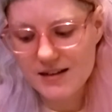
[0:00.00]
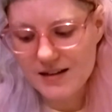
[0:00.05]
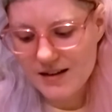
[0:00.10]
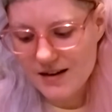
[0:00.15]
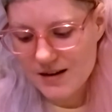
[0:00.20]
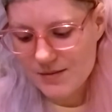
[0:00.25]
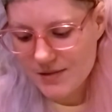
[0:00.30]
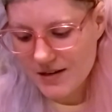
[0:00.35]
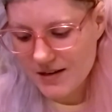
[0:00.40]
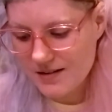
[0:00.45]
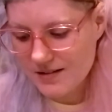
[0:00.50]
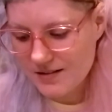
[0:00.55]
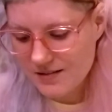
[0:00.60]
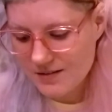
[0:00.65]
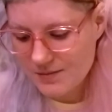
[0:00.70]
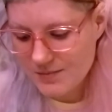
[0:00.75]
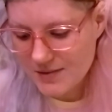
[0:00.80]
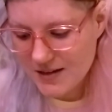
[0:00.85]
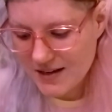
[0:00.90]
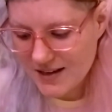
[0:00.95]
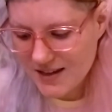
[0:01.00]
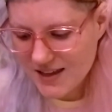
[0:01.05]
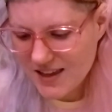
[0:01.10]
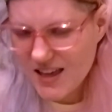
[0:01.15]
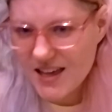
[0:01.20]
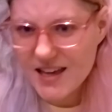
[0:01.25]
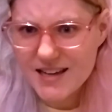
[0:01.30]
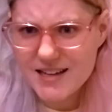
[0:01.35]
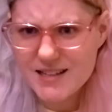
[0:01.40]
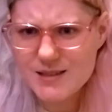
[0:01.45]
and I'm gonna
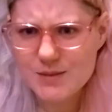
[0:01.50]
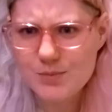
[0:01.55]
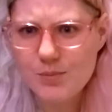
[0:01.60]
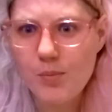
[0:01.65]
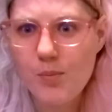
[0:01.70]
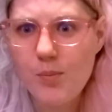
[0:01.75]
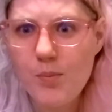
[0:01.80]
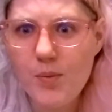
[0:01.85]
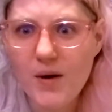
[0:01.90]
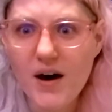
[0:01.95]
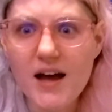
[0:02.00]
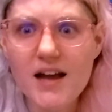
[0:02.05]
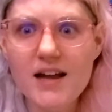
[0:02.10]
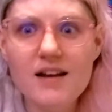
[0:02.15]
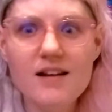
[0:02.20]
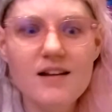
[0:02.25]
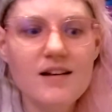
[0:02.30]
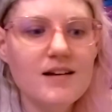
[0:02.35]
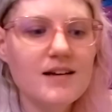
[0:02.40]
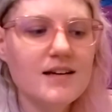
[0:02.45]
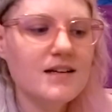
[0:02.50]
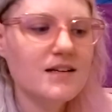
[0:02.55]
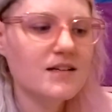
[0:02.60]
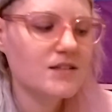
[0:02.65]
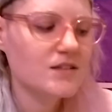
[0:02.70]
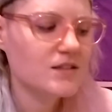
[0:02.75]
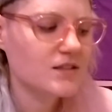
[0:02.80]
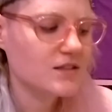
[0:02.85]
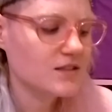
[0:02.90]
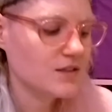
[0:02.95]
kick its butt.
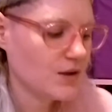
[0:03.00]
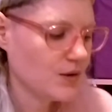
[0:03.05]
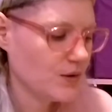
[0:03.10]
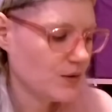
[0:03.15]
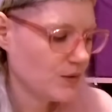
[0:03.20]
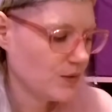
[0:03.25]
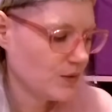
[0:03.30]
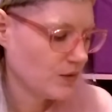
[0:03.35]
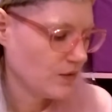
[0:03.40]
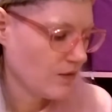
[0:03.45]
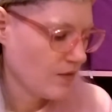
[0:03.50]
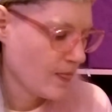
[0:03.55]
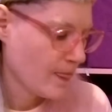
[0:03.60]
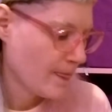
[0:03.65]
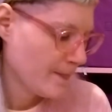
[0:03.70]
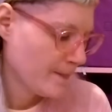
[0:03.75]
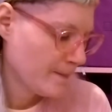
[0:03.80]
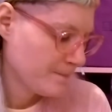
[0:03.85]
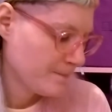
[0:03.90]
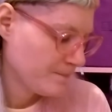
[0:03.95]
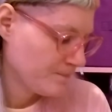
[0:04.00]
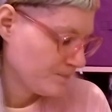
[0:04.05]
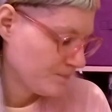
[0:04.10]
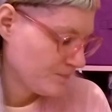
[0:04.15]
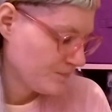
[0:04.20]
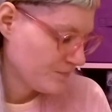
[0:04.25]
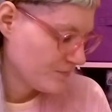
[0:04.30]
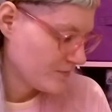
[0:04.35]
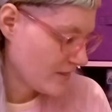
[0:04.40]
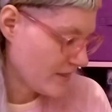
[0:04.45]
So
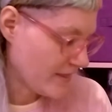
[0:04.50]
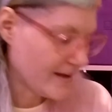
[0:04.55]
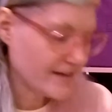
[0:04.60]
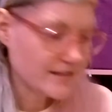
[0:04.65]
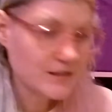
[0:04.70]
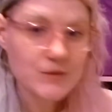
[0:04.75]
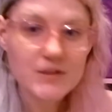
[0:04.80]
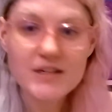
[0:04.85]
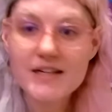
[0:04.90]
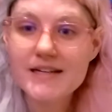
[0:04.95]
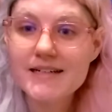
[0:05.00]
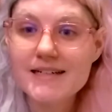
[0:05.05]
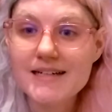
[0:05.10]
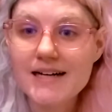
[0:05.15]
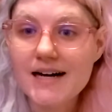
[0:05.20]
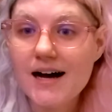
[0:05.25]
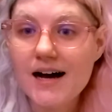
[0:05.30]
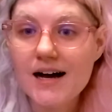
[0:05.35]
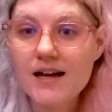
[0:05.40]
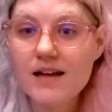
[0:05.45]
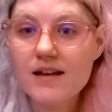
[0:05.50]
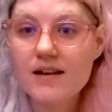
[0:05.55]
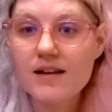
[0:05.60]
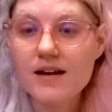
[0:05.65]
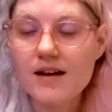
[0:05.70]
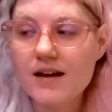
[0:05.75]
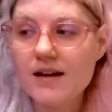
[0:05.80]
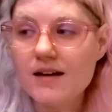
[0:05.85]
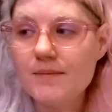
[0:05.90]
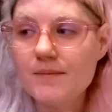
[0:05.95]
that's what I got.
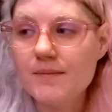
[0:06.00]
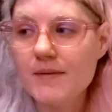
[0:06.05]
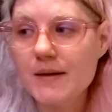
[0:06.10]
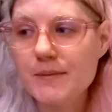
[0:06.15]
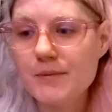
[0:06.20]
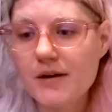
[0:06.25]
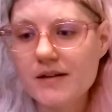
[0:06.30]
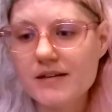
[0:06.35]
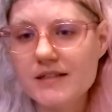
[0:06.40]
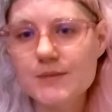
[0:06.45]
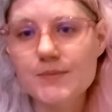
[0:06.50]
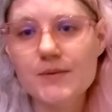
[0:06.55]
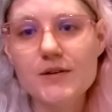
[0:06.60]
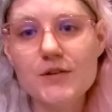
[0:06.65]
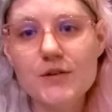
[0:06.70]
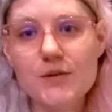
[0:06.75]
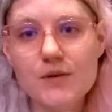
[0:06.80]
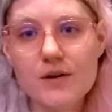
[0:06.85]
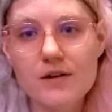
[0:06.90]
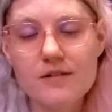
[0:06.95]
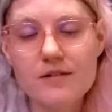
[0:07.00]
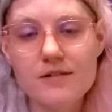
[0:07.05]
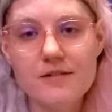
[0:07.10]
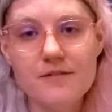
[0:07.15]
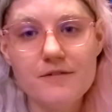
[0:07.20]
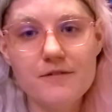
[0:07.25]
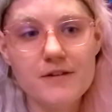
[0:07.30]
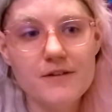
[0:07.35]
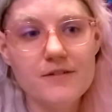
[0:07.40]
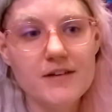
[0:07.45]
I probably spent
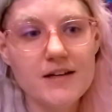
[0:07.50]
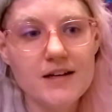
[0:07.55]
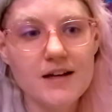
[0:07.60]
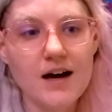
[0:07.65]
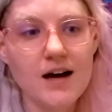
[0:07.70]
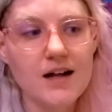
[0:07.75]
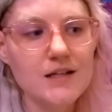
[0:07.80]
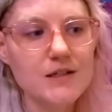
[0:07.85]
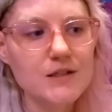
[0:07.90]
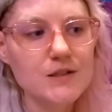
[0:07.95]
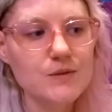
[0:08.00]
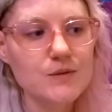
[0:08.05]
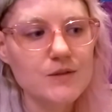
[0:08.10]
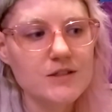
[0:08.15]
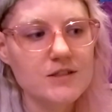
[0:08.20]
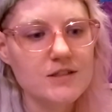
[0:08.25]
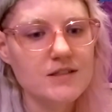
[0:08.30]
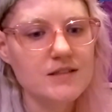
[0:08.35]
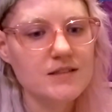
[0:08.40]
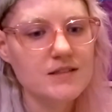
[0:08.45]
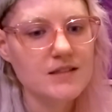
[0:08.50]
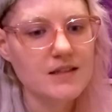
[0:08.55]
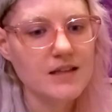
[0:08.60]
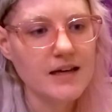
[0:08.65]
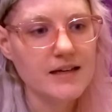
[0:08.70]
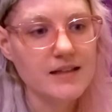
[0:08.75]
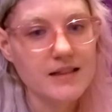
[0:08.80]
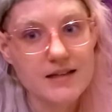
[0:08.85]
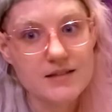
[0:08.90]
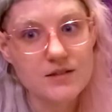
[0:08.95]
$250, which is
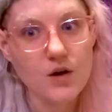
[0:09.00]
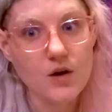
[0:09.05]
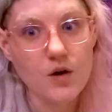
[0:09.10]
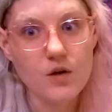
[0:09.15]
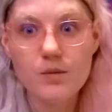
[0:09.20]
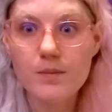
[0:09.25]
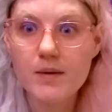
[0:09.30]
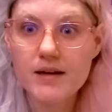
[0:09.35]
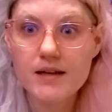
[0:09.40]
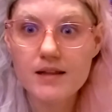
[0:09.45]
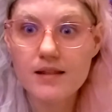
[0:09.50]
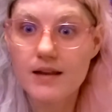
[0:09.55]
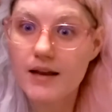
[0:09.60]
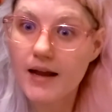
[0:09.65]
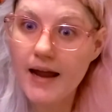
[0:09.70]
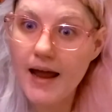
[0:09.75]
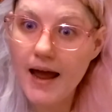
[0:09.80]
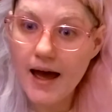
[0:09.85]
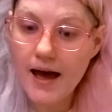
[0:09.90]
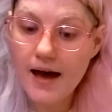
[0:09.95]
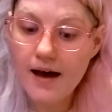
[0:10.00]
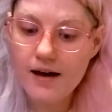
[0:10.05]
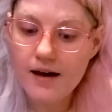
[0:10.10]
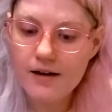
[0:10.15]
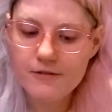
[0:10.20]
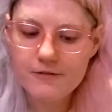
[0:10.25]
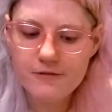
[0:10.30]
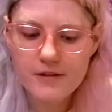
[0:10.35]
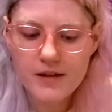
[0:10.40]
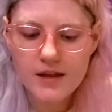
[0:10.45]
like, that's all the money that I
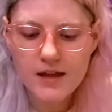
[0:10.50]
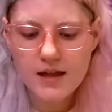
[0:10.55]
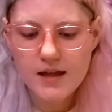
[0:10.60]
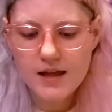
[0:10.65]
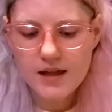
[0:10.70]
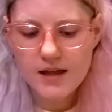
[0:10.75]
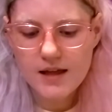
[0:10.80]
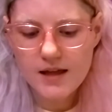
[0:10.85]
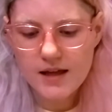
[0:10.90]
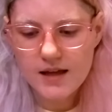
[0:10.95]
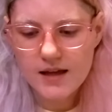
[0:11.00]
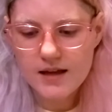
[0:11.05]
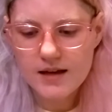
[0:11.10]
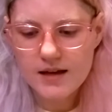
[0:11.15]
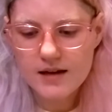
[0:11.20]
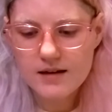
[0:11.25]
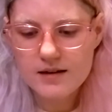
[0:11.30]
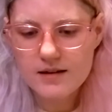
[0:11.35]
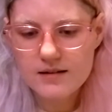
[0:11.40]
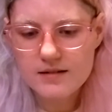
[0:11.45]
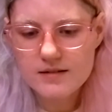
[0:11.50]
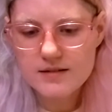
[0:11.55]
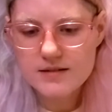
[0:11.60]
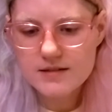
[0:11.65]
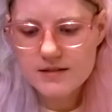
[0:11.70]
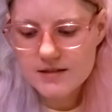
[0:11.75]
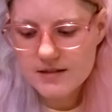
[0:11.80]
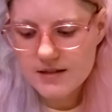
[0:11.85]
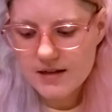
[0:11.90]
have. And